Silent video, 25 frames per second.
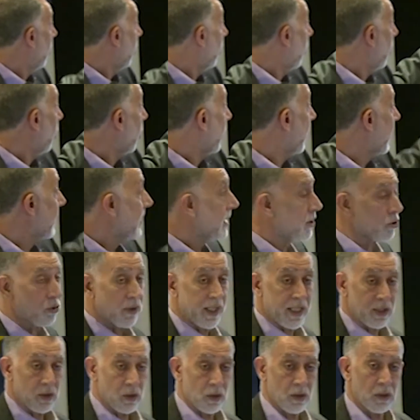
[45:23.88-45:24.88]

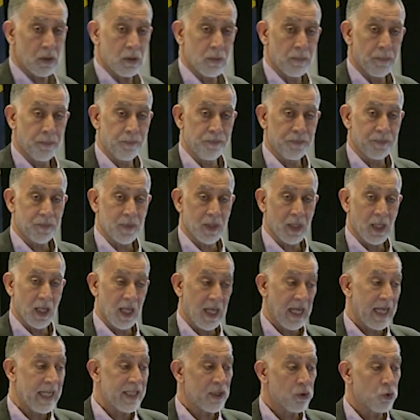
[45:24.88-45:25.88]
orchestrator.
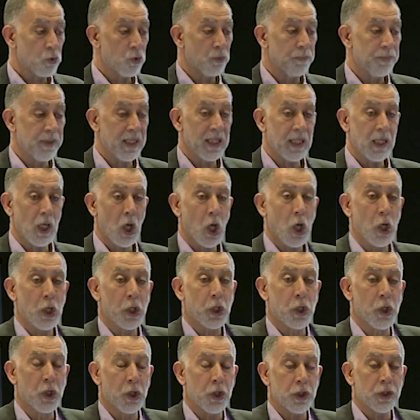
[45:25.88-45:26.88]
And to be a
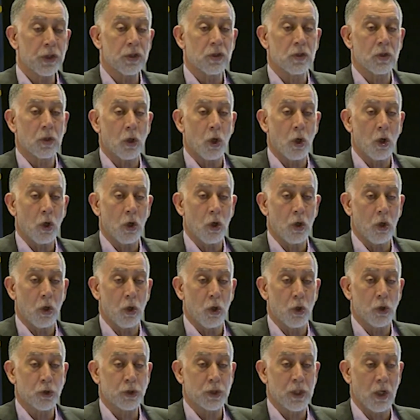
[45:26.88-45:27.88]
good
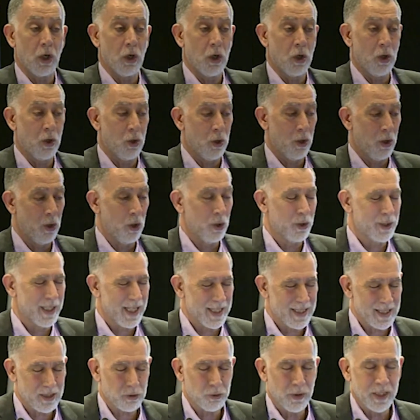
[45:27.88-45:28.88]

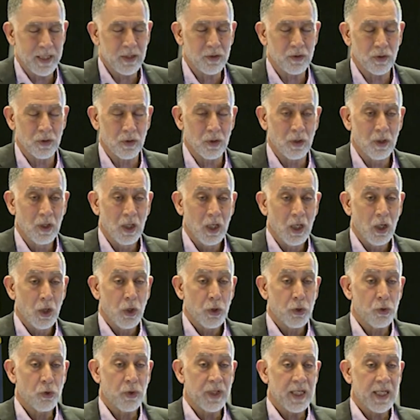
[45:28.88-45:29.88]
orchestrator,
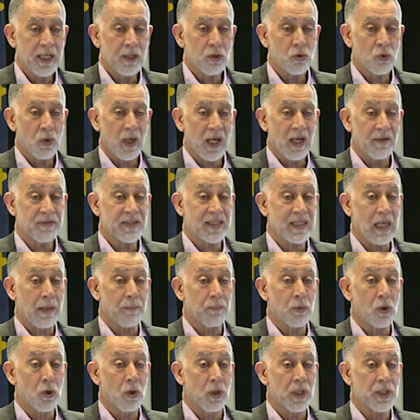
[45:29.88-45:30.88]
you need to have some
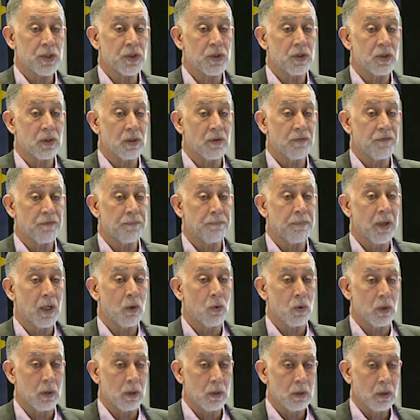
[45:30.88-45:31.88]
coercive
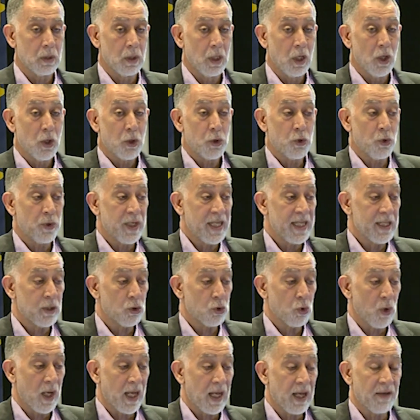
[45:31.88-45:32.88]
power. You need
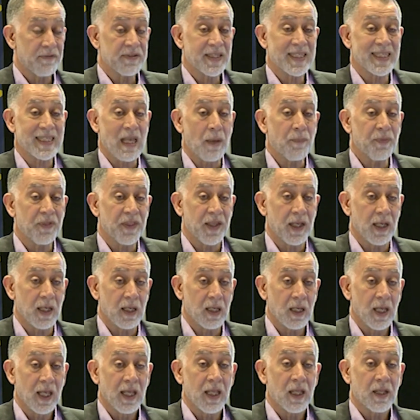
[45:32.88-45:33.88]
to have something
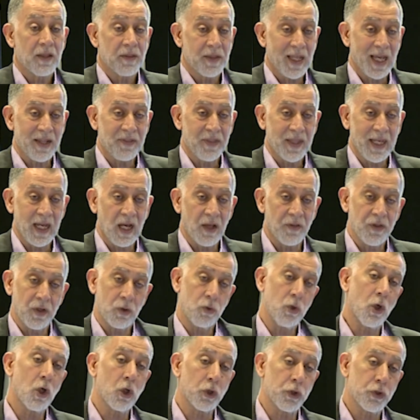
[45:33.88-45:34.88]
that the other
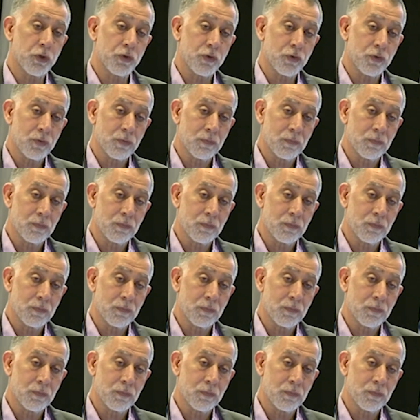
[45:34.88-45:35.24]
don't.